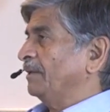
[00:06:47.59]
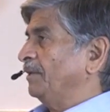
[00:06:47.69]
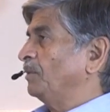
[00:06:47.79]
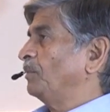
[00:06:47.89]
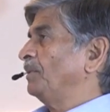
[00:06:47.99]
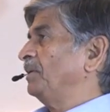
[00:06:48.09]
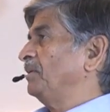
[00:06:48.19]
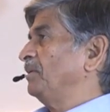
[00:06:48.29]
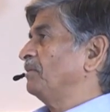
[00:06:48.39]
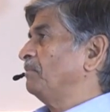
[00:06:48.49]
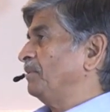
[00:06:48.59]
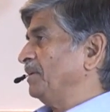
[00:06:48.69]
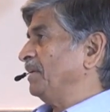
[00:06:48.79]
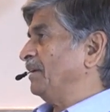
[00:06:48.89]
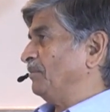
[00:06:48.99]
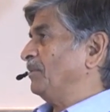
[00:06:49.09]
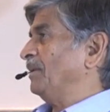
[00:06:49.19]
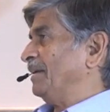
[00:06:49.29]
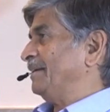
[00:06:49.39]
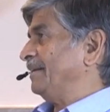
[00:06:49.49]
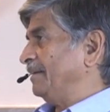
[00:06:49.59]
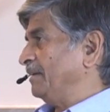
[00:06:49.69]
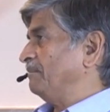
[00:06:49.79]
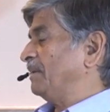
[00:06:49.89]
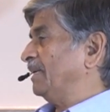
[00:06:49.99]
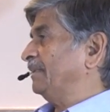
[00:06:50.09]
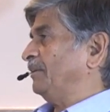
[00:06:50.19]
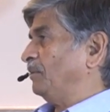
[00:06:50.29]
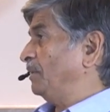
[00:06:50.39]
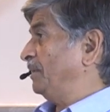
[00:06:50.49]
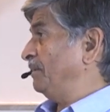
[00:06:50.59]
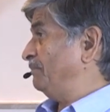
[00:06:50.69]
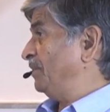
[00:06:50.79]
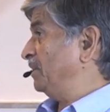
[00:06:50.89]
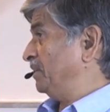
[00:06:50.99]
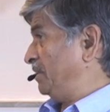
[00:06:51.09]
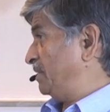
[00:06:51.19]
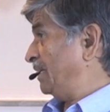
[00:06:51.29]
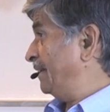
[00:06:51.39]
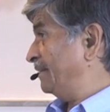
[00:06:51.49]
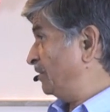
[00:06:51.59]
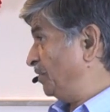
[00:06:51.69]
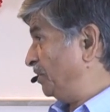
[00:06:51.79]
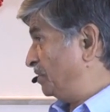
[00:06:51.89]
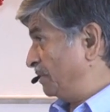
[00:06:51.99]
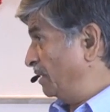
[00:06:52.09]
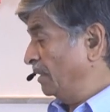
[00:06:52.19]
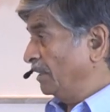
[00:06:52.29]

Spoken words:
decorate their body and all, and taking bath and all, they feel it is against nature.